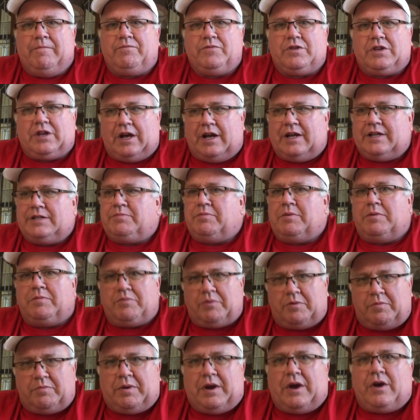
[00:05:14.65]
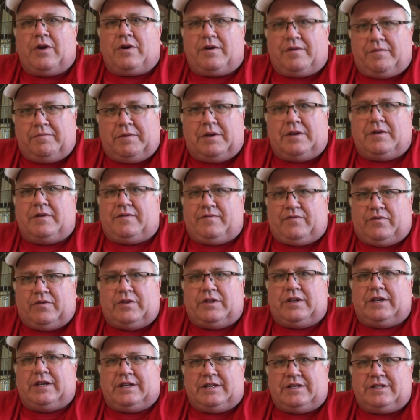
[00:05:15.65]
God's been preparing me for
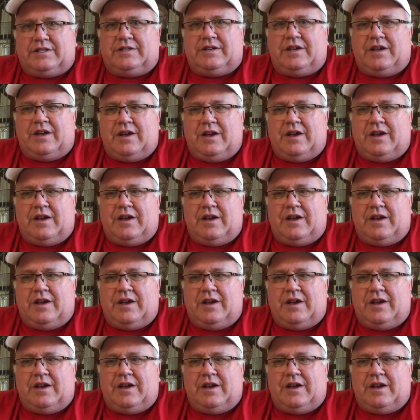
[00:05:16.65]
this.